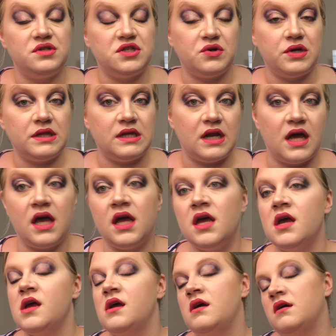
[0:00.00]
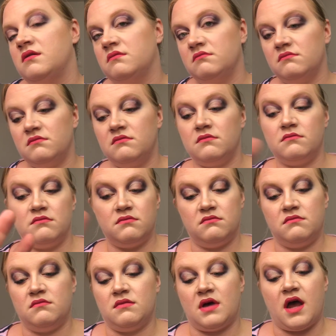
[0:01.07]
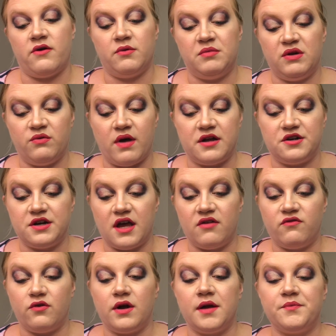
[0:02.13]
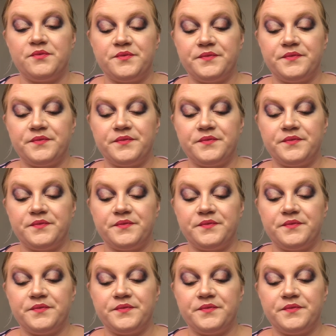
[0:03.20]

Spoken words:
during the day, I would be ride or die for it.